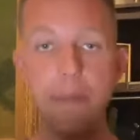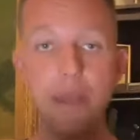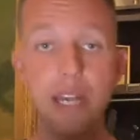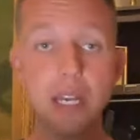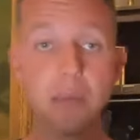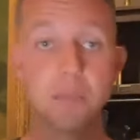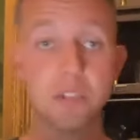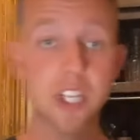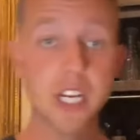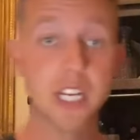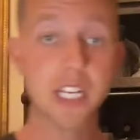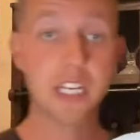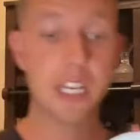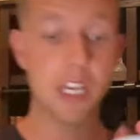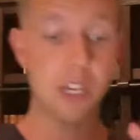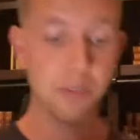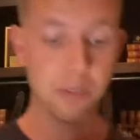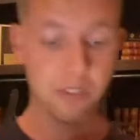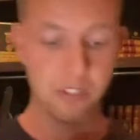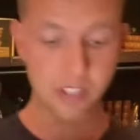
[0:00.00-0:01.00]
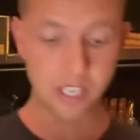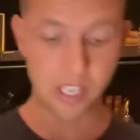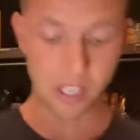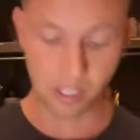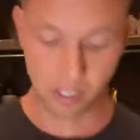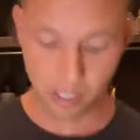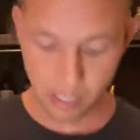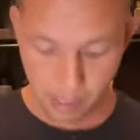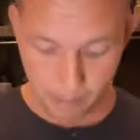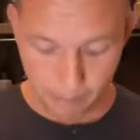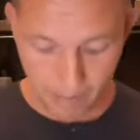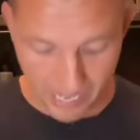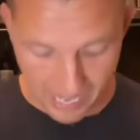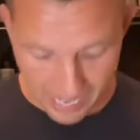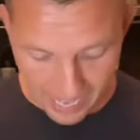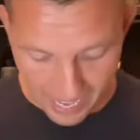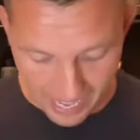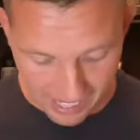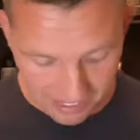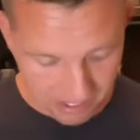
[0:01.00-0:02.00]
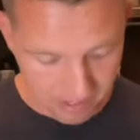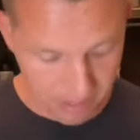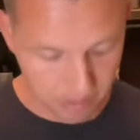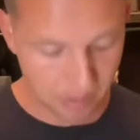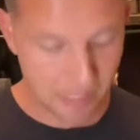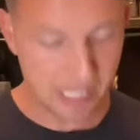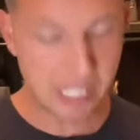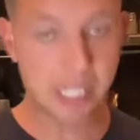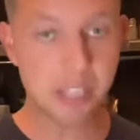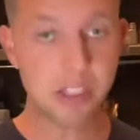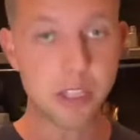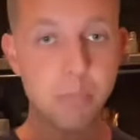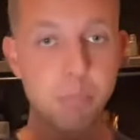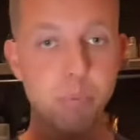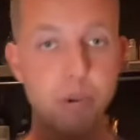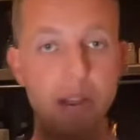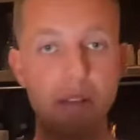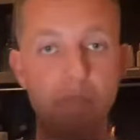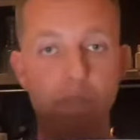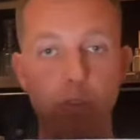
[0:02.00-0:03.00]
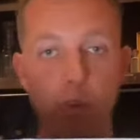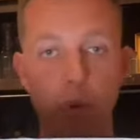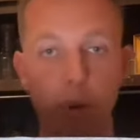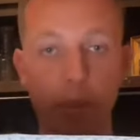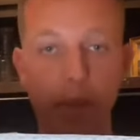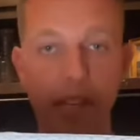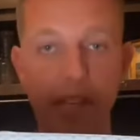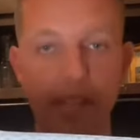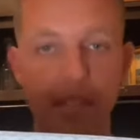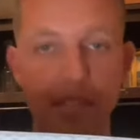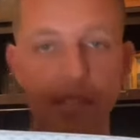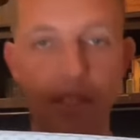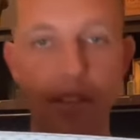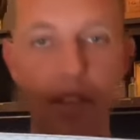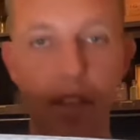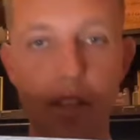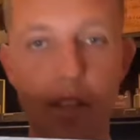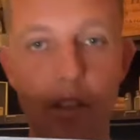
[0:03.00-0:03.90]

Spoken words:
pick up Johnny O still, but it has to be the Prepformance.